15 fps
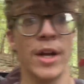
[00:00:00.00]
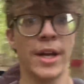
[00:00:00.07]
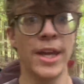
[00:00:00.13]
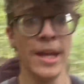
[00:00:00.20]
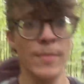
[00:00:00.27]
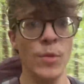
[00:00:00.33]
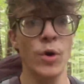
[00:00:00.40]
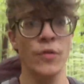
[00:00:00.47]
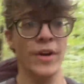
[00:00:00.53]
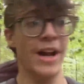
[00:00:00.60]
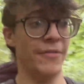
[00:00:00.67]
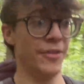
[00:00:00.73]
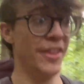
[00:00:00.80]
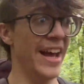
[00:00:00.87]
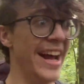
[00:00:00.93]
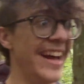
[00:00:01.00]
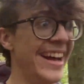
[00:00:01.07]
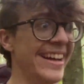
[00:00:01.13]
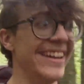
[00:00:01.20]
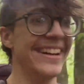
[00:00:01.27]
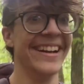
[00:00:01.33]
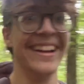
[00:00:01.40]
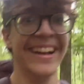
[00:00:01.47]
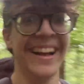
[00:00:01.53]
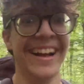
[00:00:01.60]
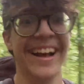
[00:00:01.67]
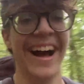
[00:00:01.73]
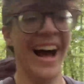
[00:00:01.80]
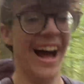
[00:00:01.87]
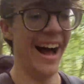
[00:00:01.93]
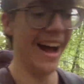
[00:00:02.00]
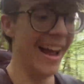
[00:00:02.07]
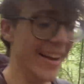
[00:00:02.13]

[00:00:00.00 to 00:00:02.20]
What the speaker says: keep moving after that. I